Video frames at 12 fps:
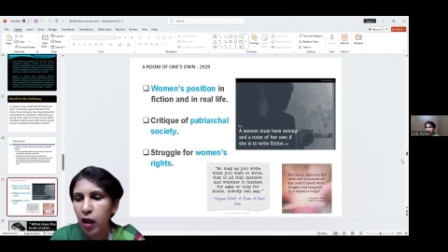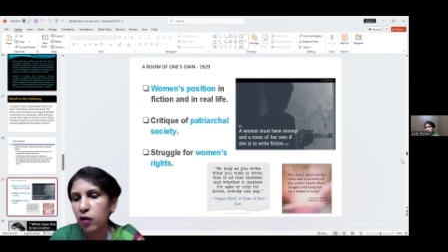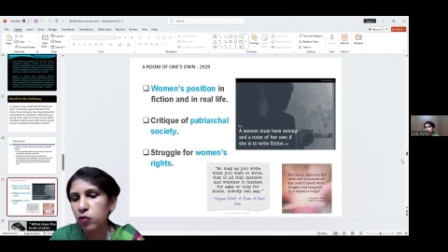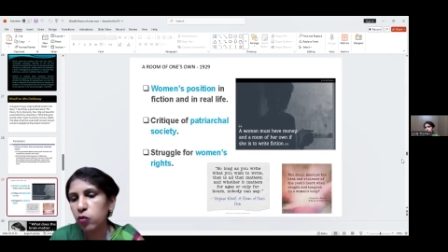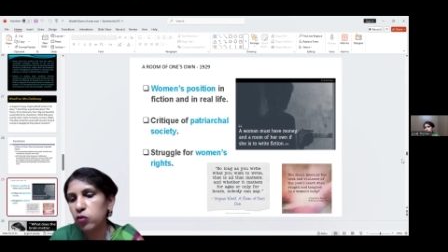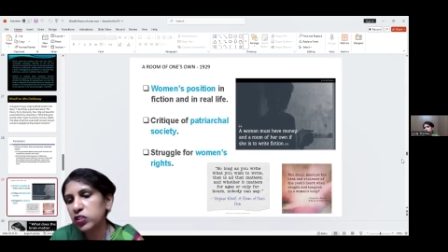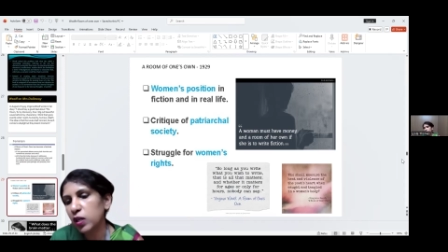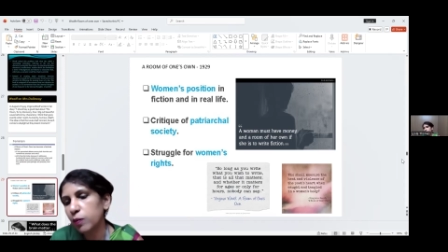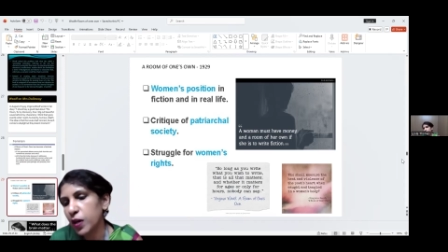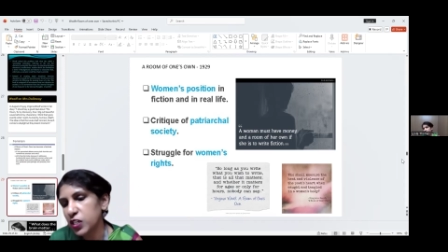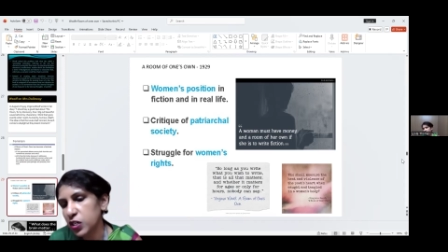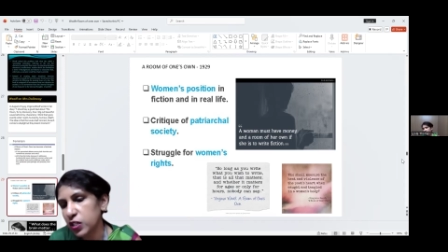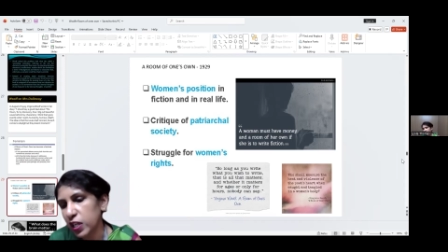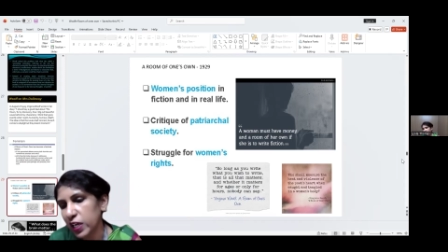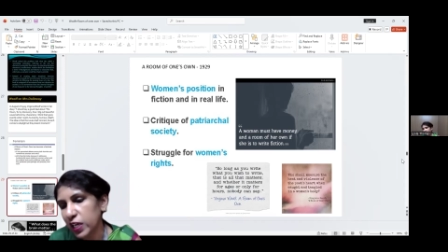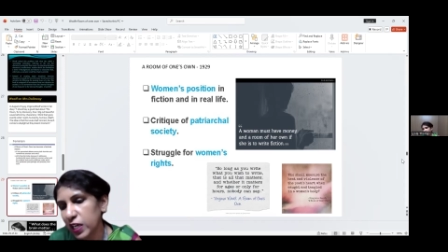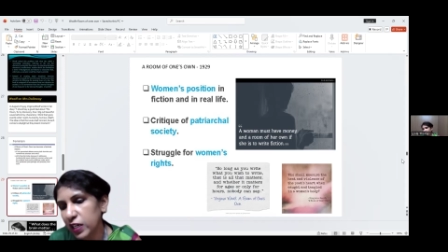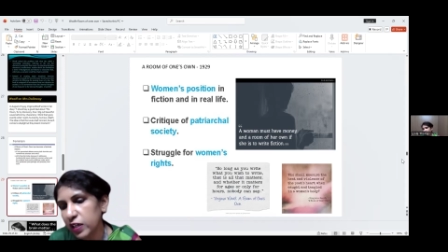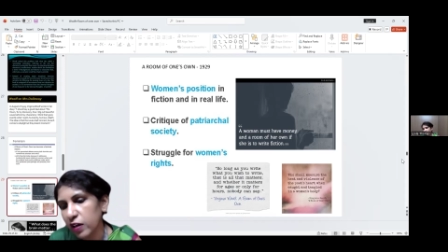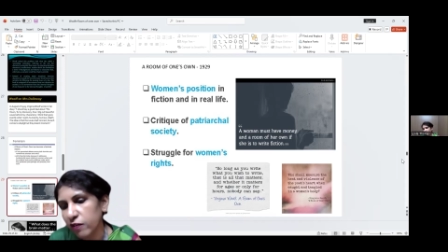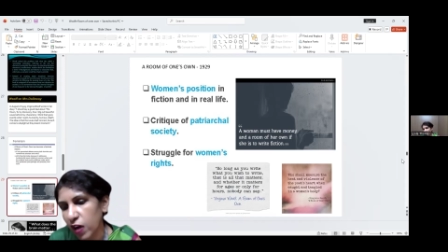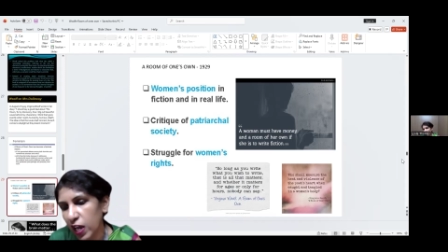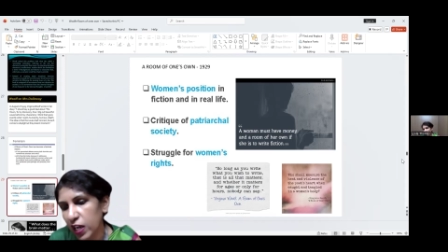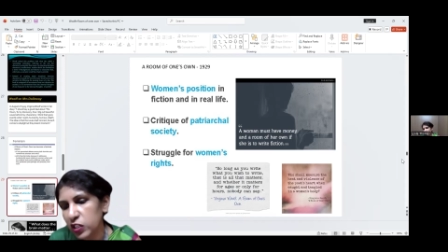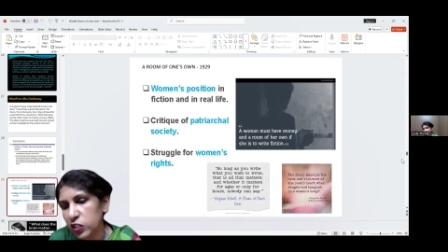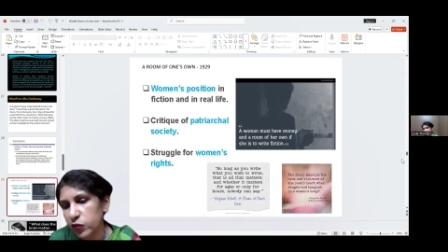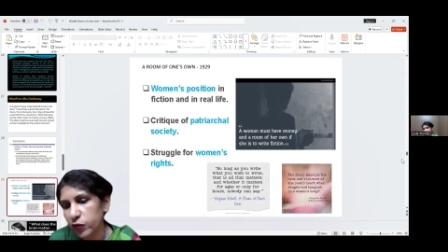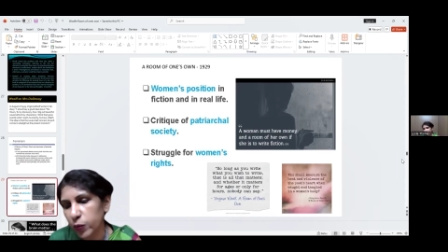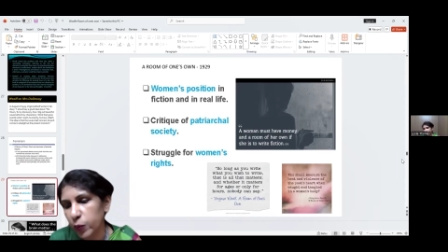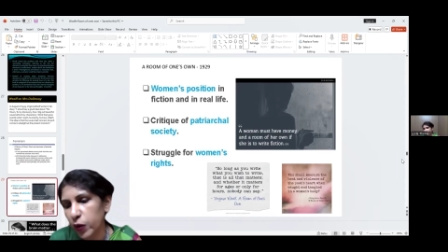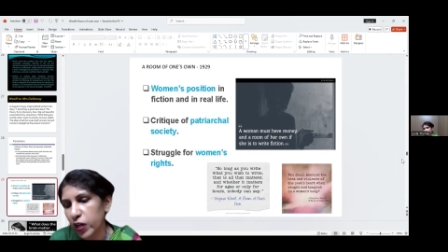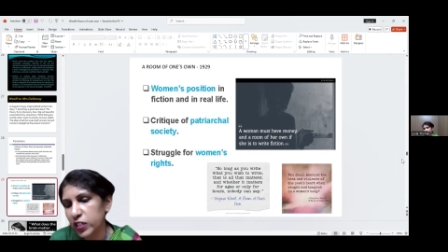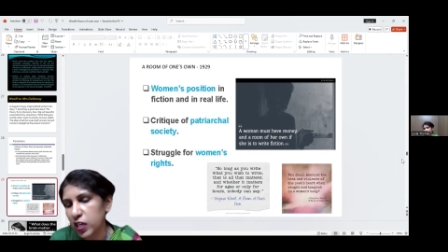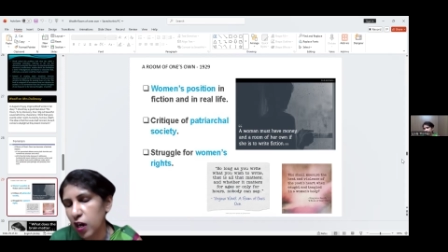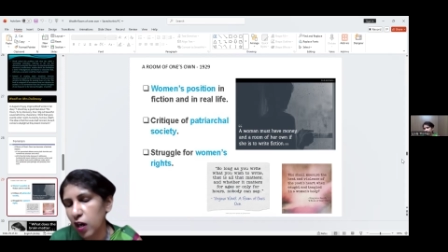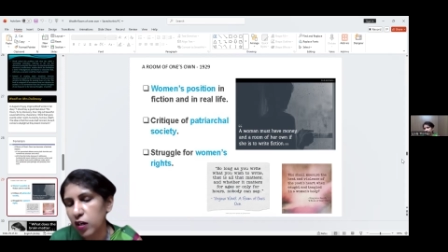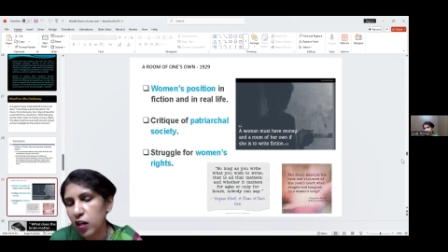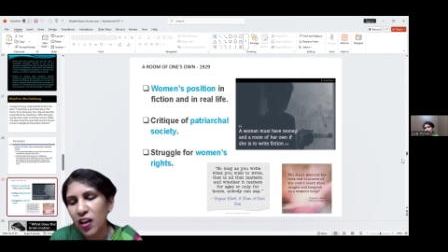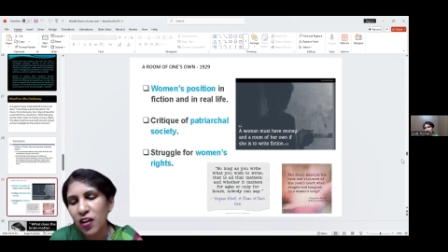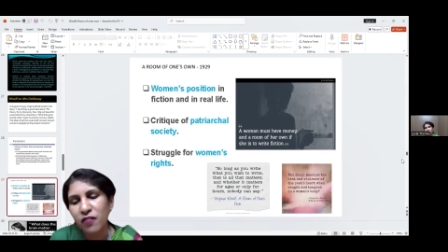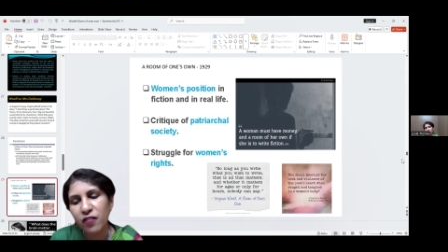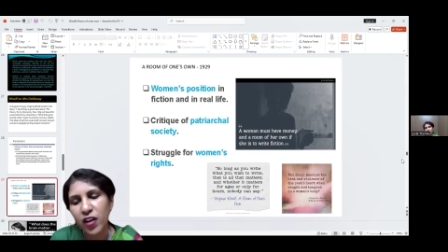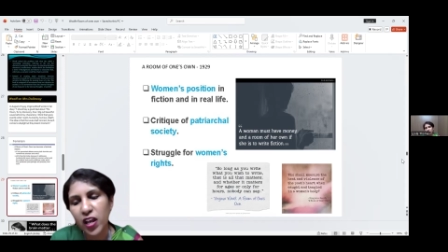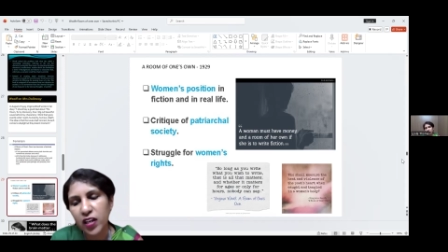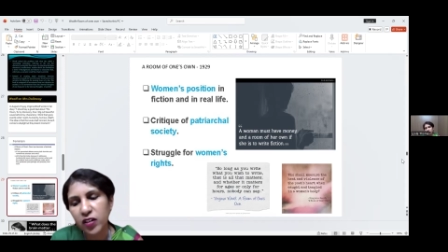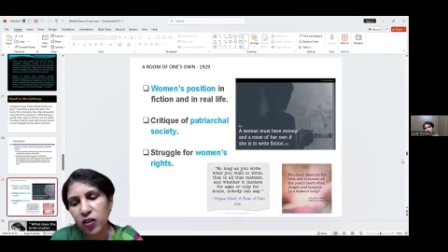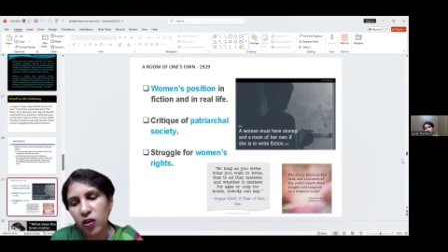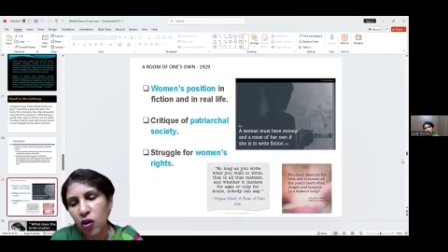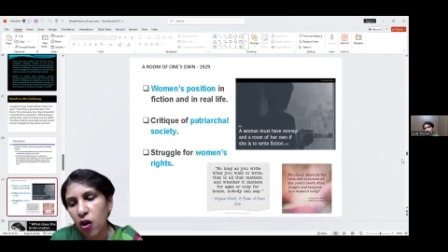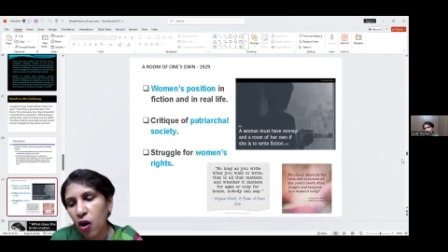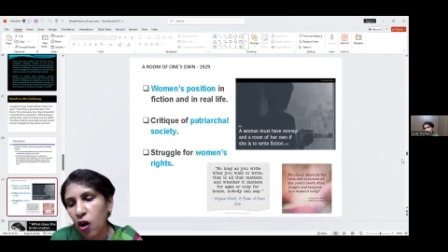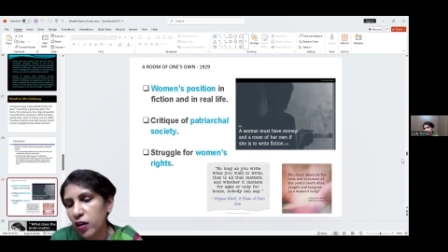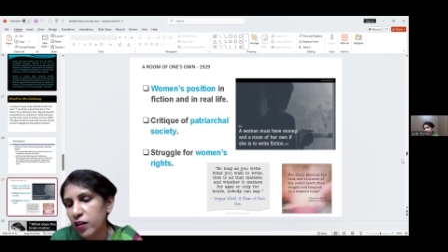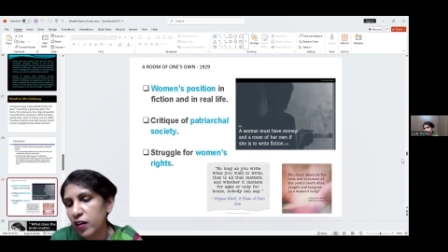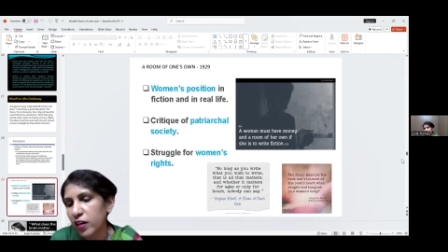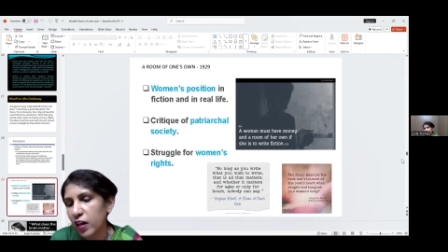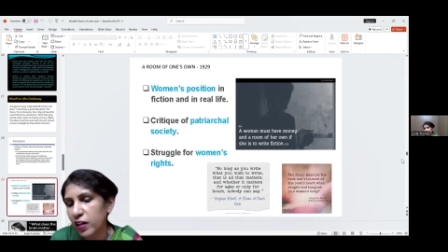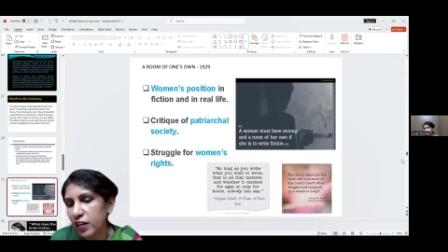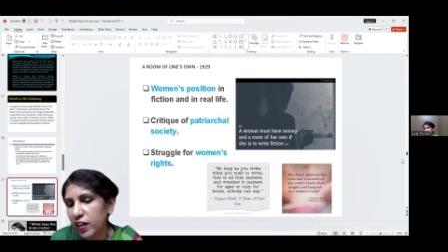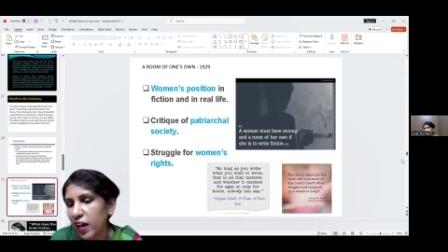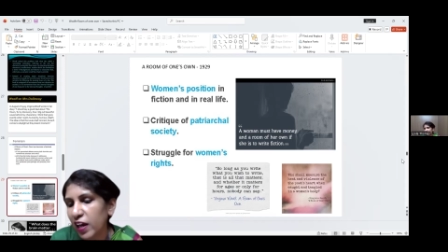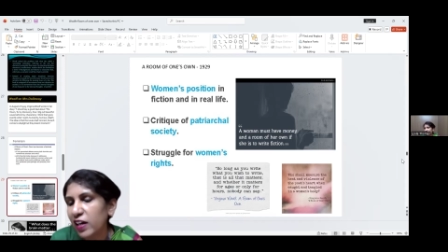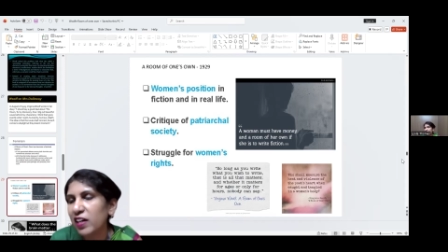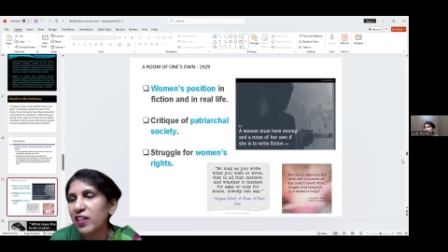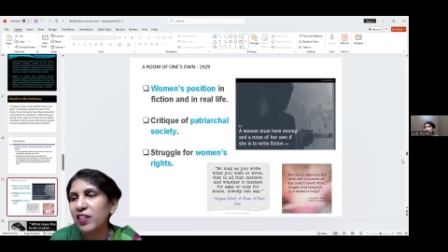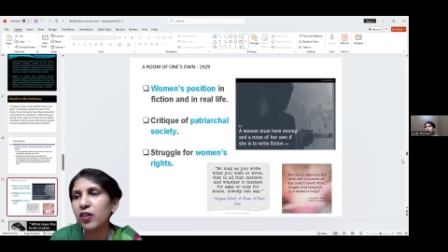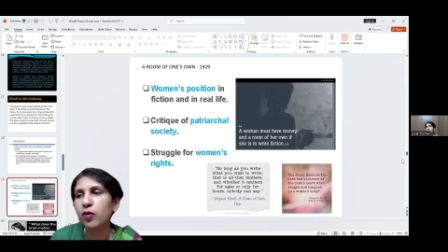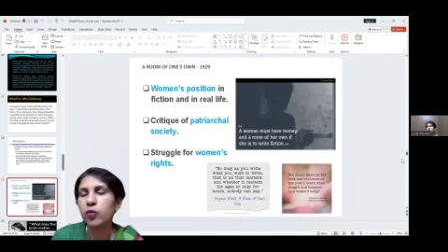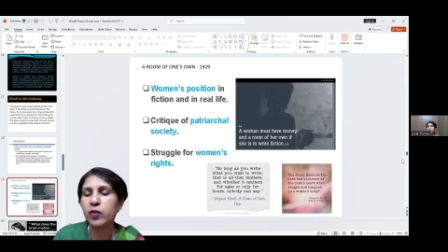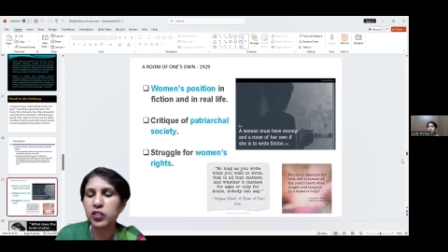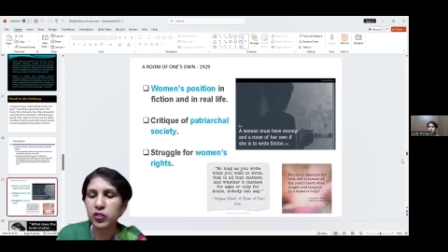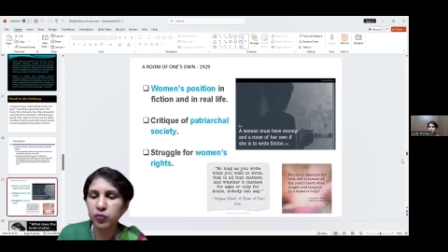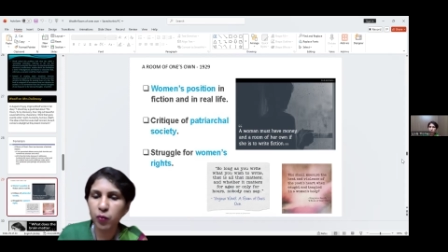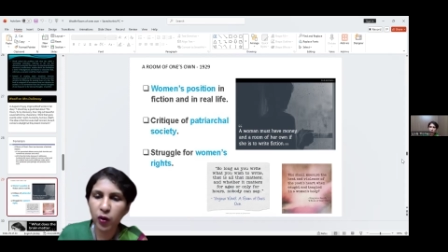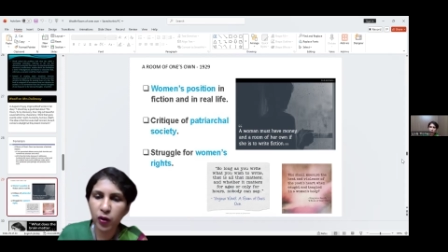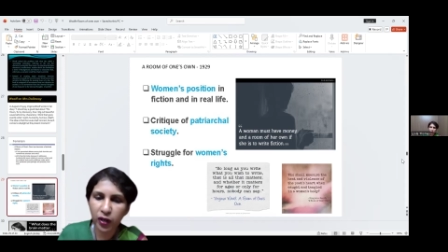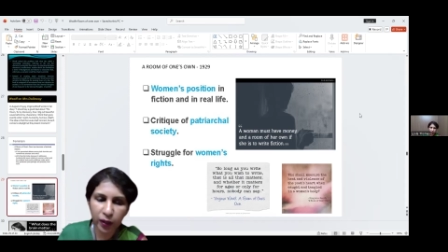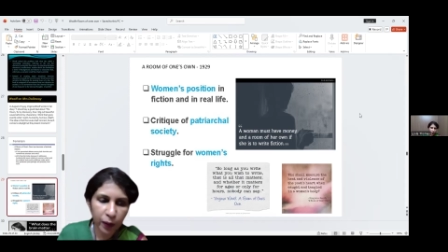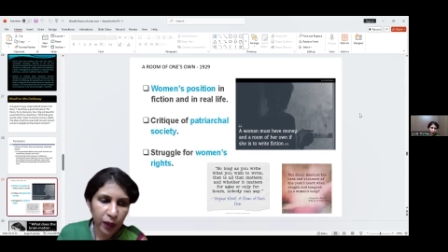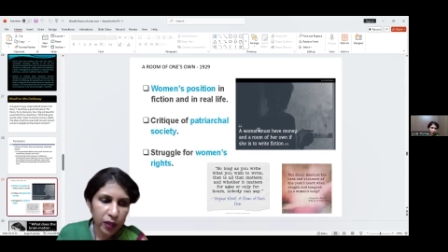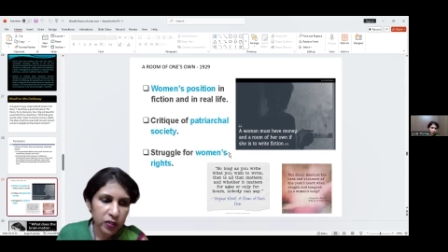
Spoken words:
And who shall measure the heat and violence of the poet's heart when caught and entangled in a woman's body?